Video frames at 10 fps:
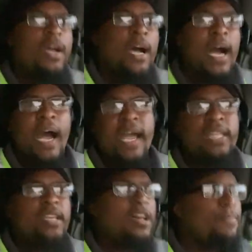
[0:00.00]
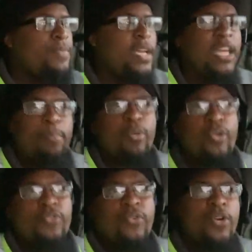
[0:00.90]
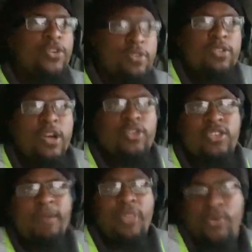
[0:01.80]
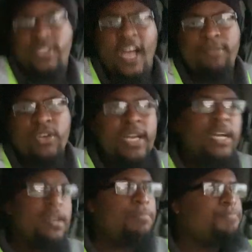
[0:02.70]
I end up getting approved for usually about three times your income,